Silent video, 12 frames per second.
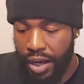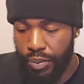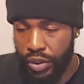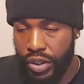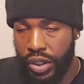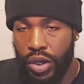
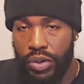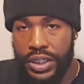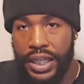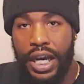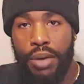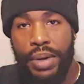you can go
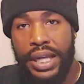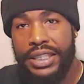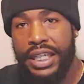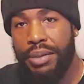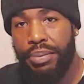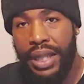check out Mike
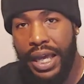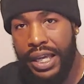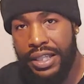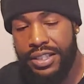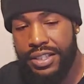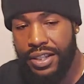Check
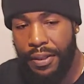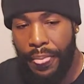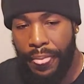Appliance.